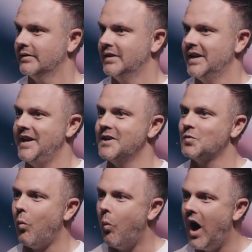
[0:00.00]
He is
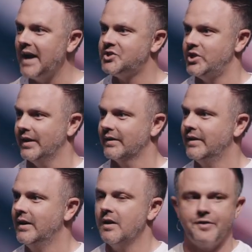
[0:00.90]
watching
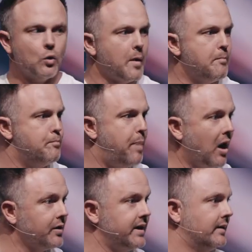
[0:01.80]
the
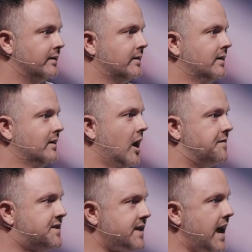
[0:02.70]
rebellion of
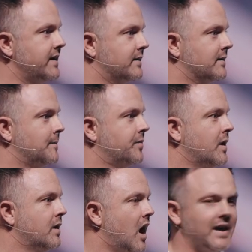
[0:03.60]
Satan
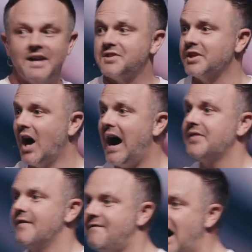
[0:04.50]
against God
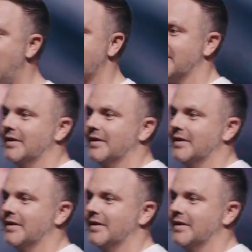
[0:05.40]
the Father.